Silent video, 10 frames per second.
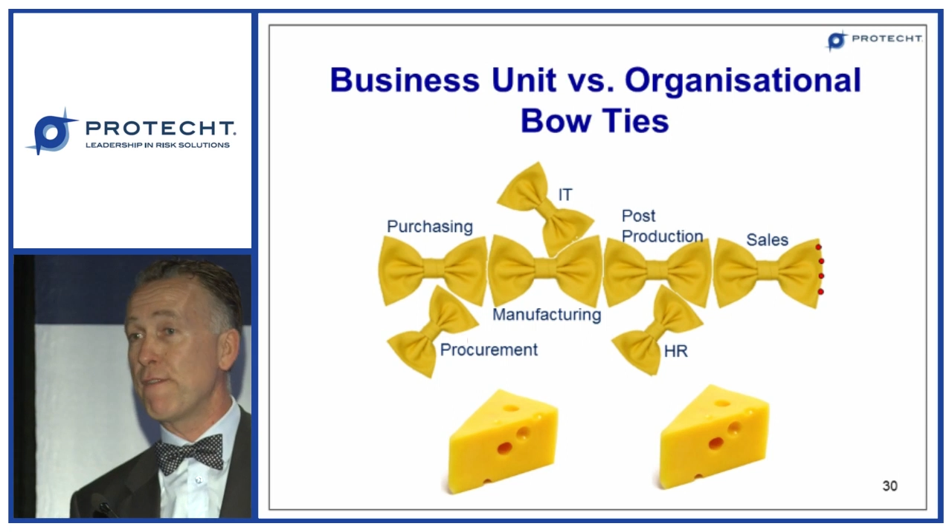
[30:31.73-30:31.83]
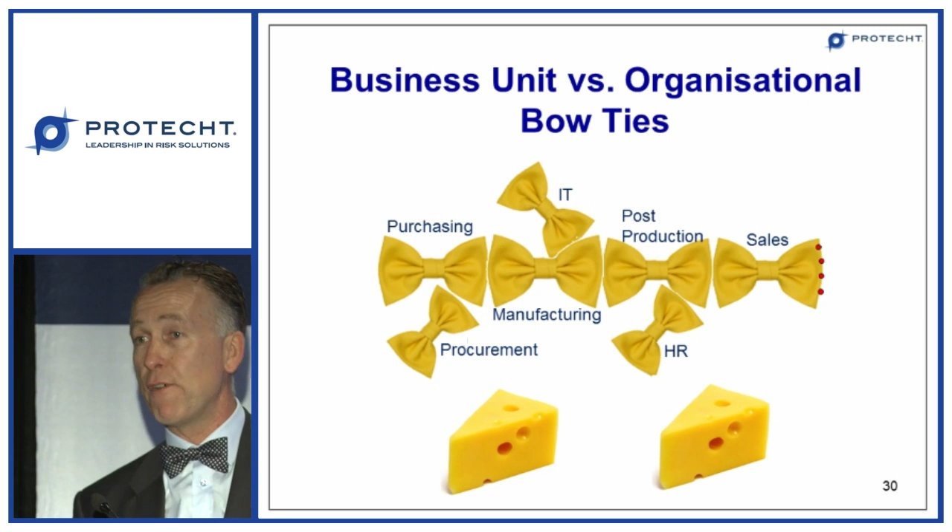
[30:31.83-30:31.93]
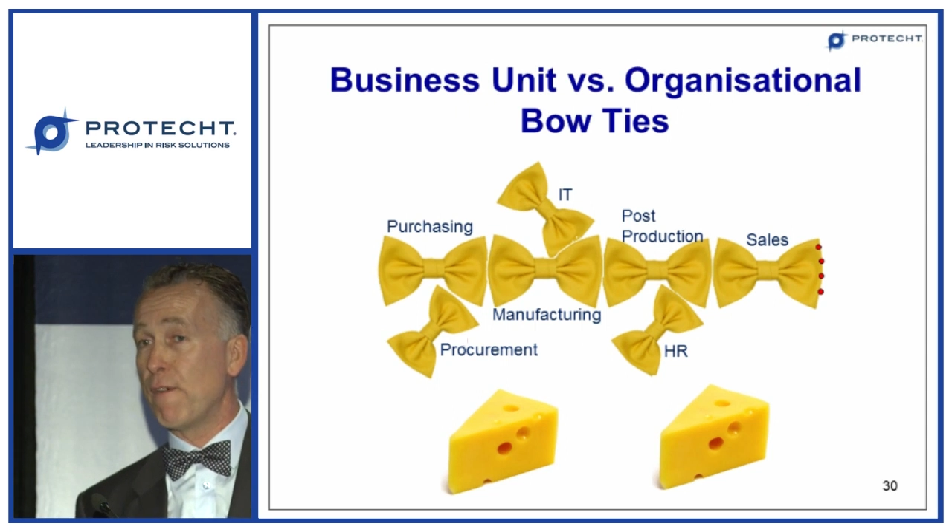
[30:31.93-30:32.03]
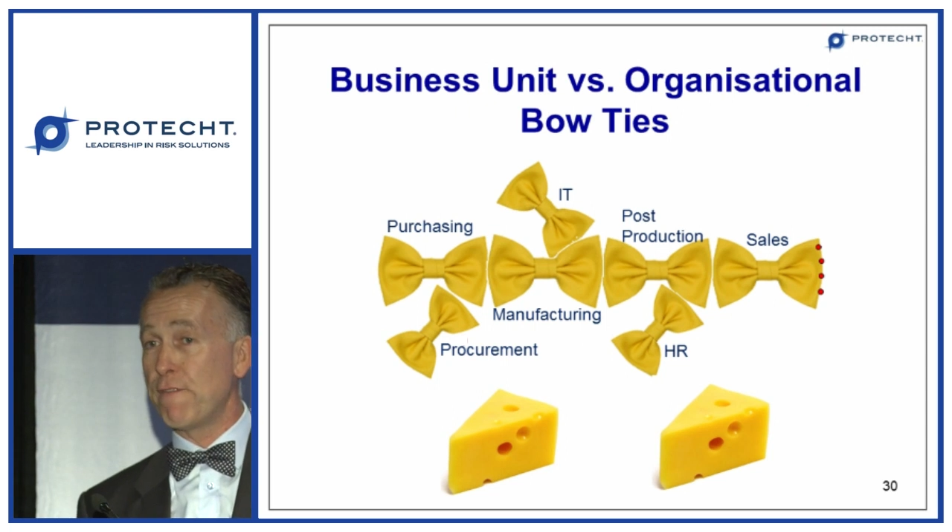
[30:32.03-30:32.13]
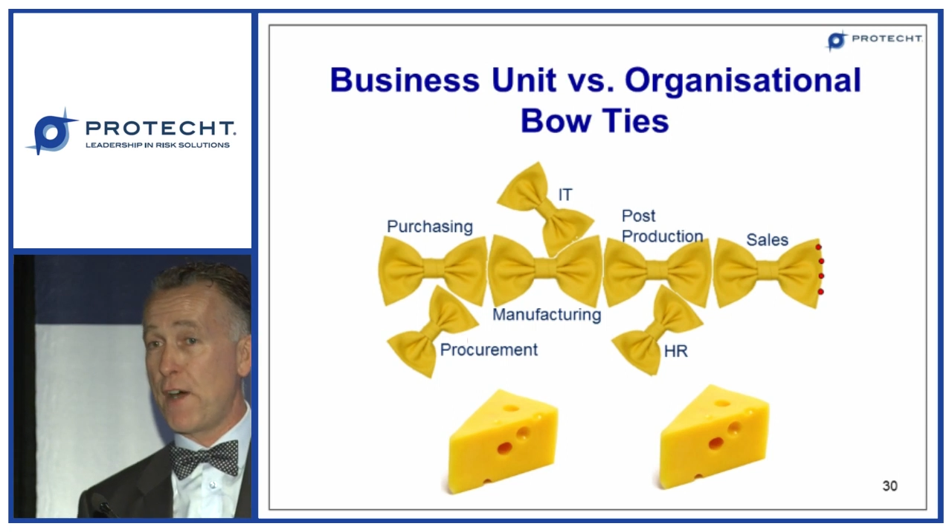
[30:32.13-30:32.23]

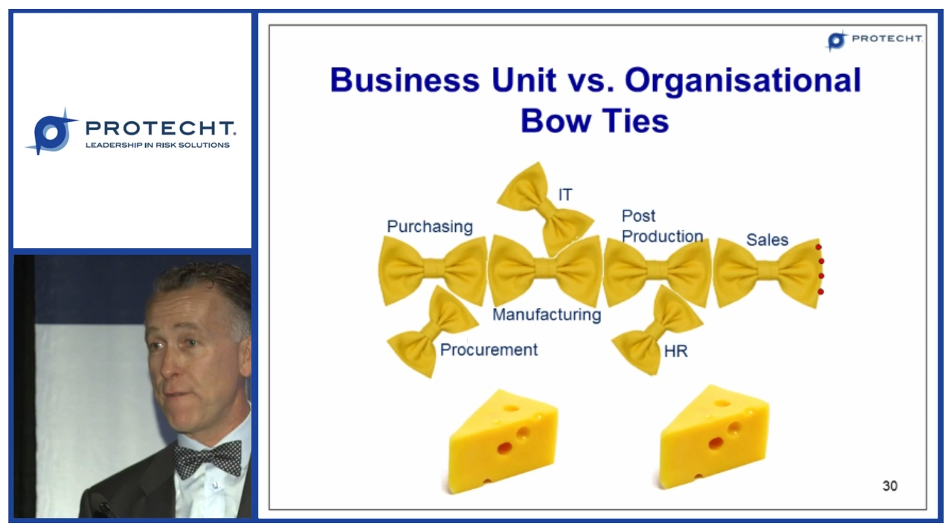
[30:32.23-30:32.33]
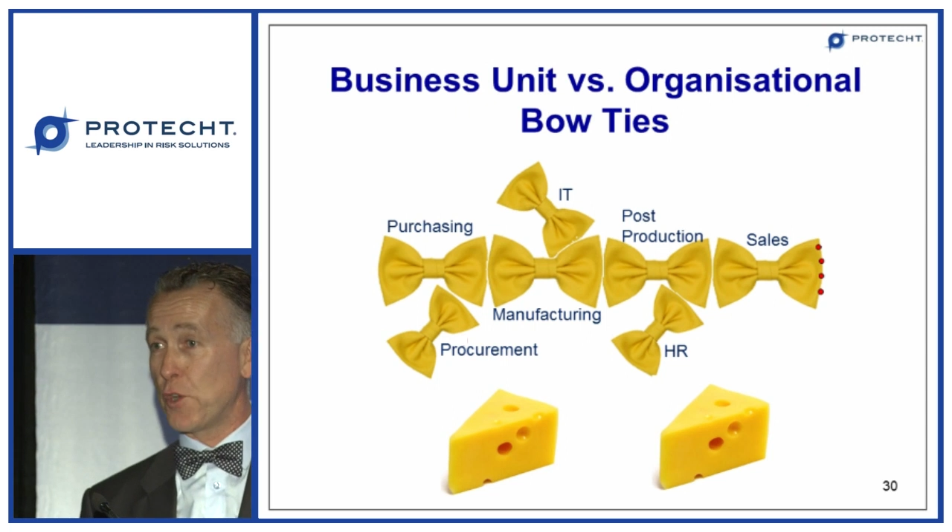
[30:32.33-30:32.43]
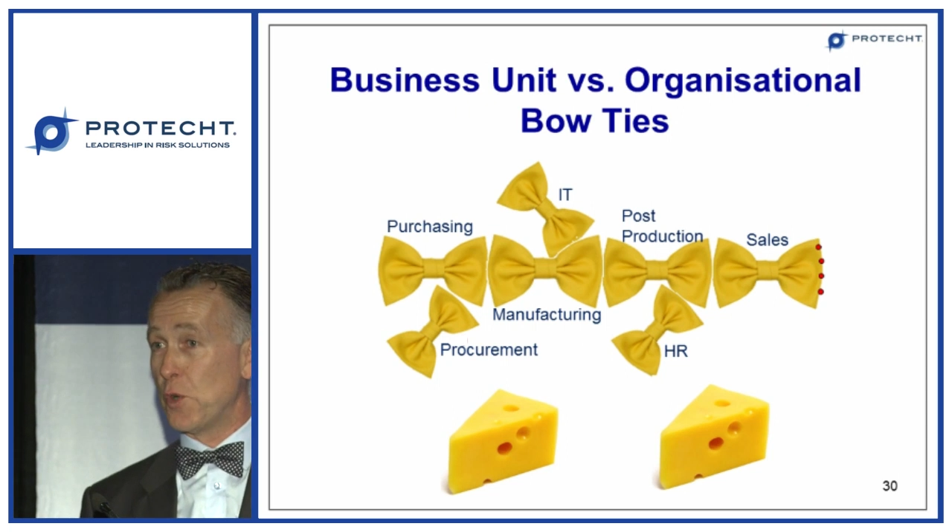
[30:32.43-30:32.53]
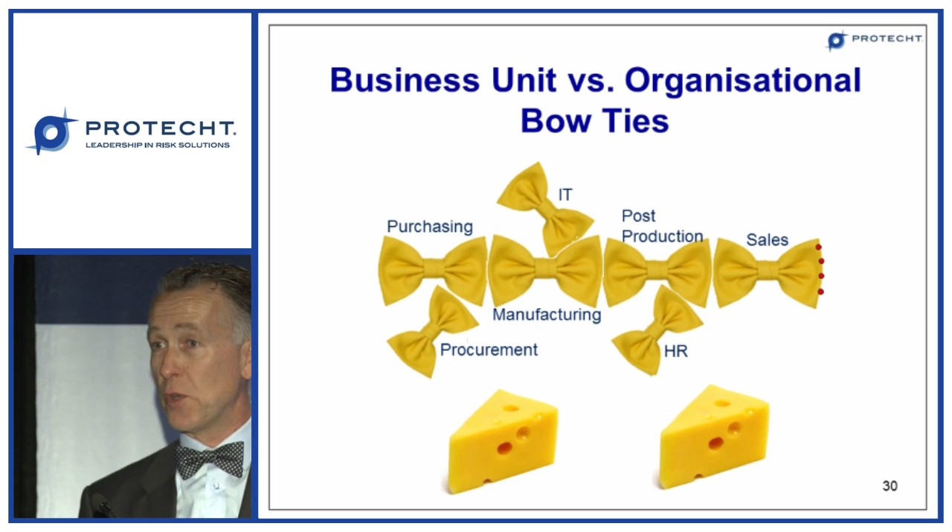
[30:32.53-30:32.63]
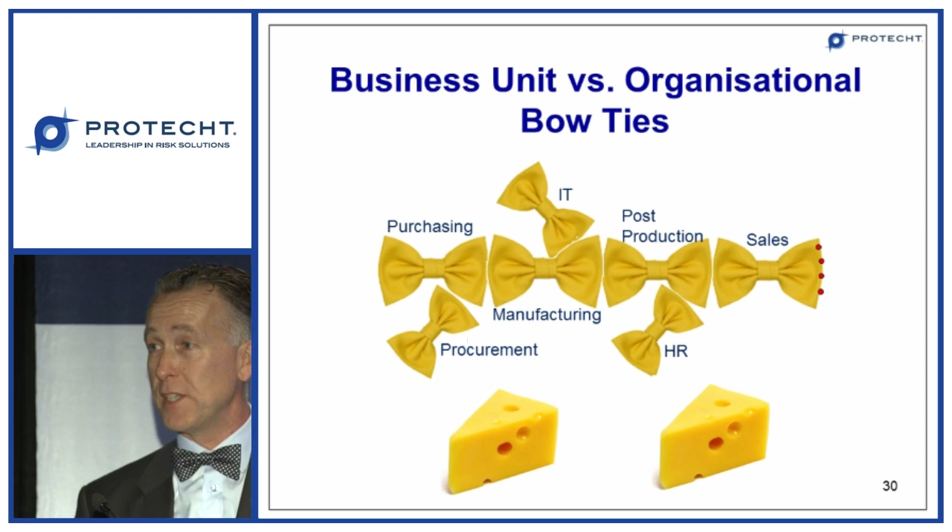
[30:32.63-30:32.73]
4, 5
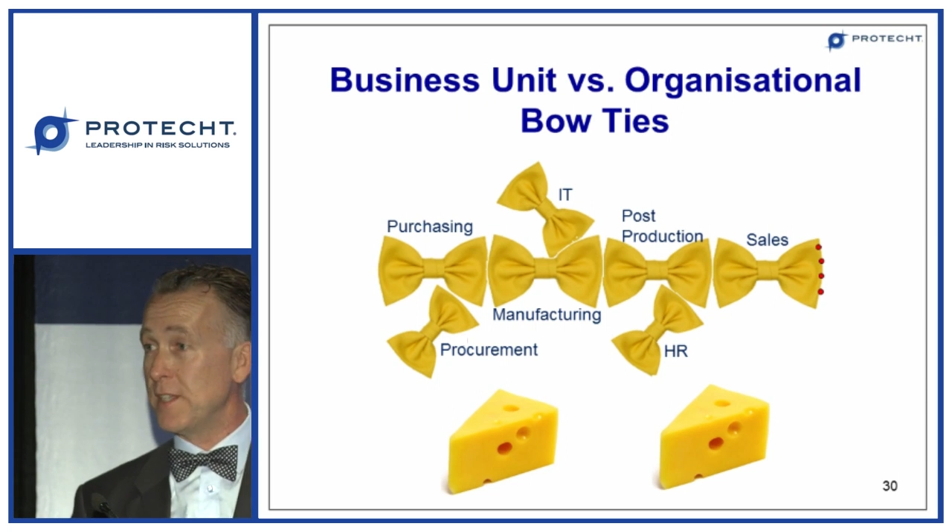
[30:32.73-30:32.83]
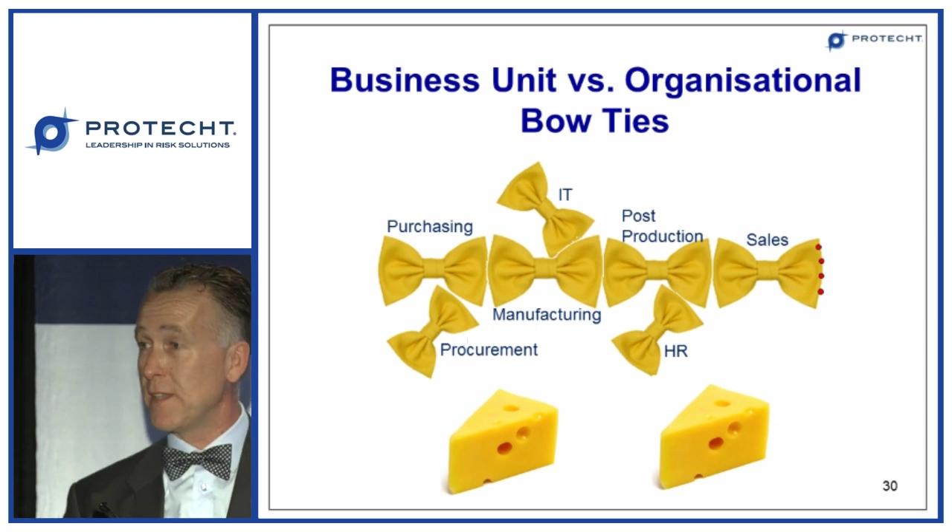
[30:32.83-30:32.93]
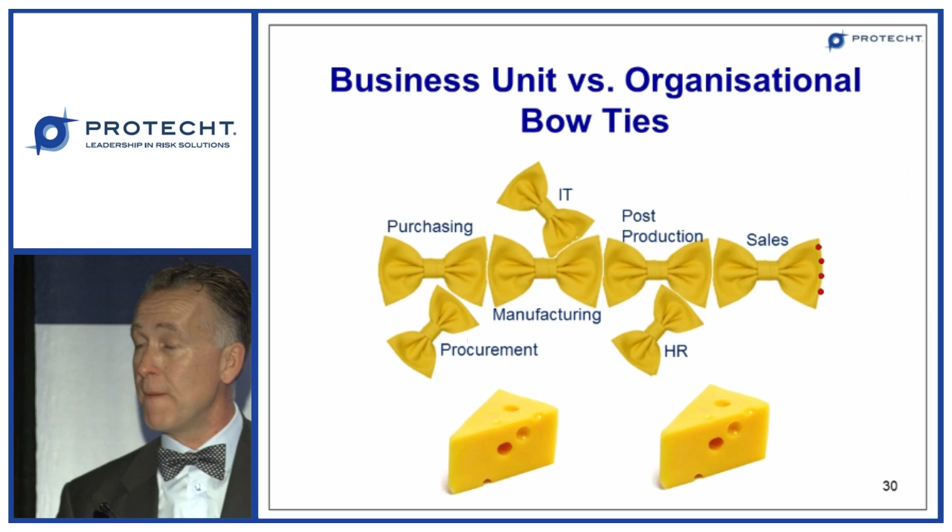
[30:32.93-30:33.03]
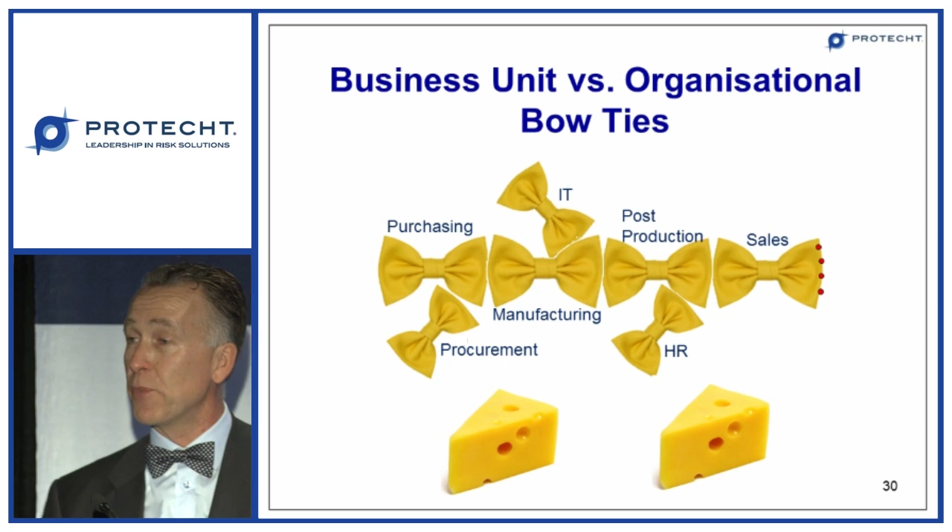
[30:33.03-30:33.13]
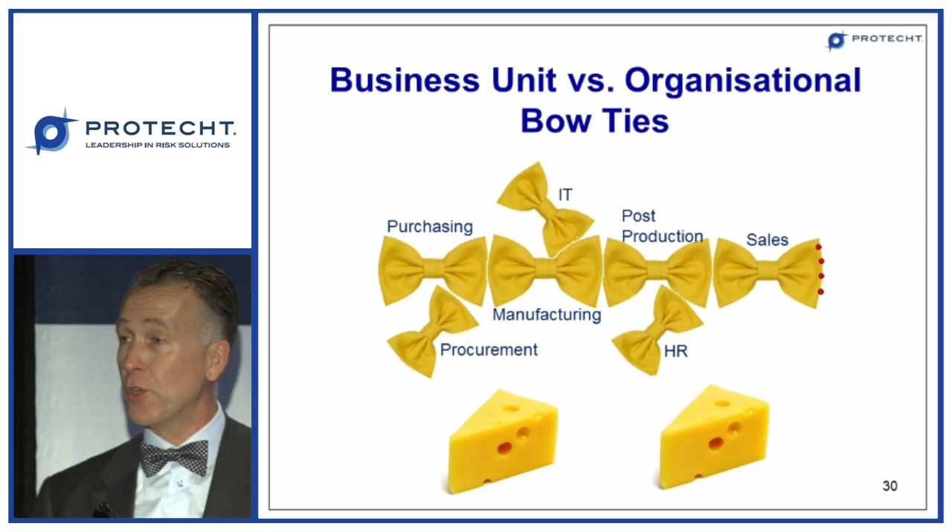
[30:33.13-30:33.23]
causes